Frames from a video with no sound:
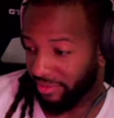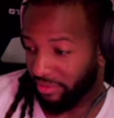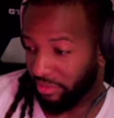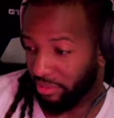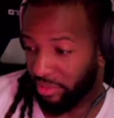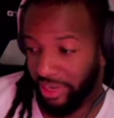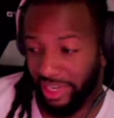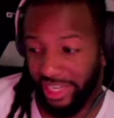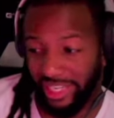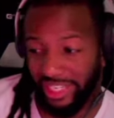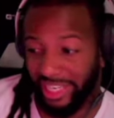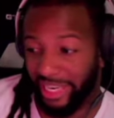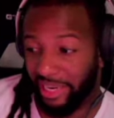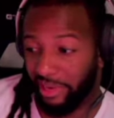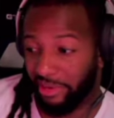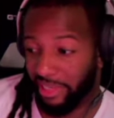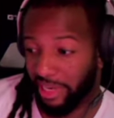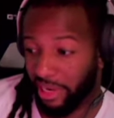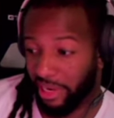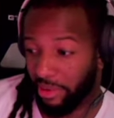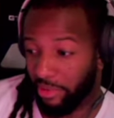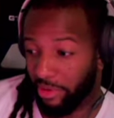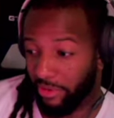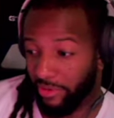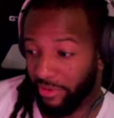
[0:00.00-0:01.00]
but at the same
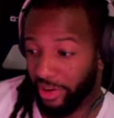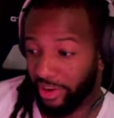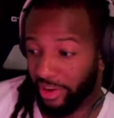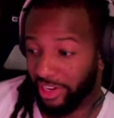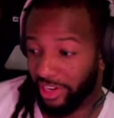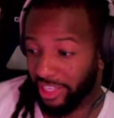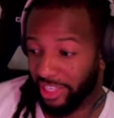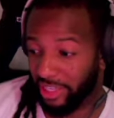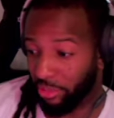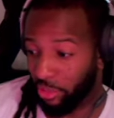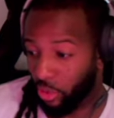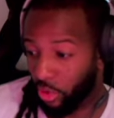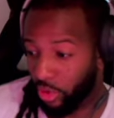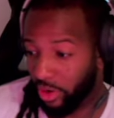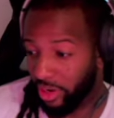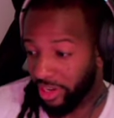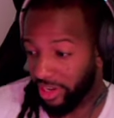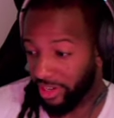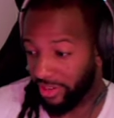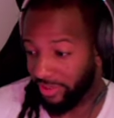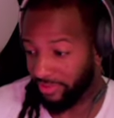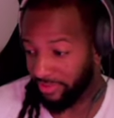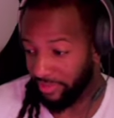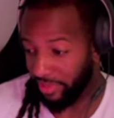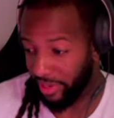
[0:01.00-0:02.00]
time I'm very disappointed
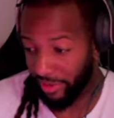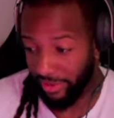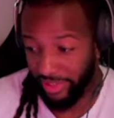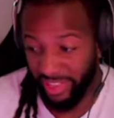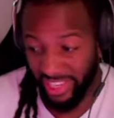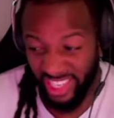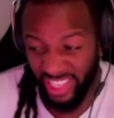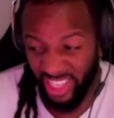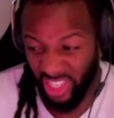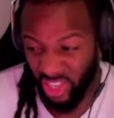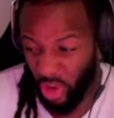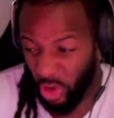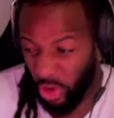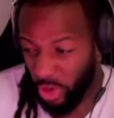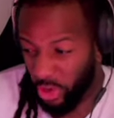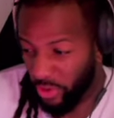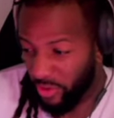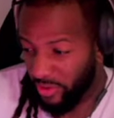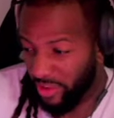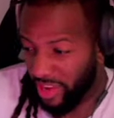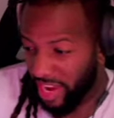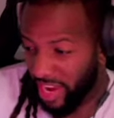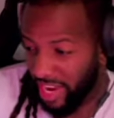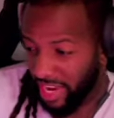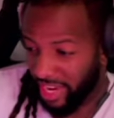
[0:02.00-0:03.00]
that this is all you
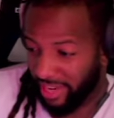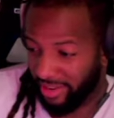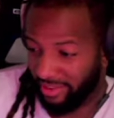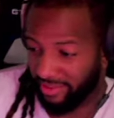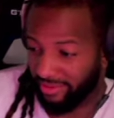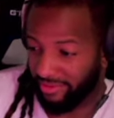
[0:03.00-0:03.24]
got.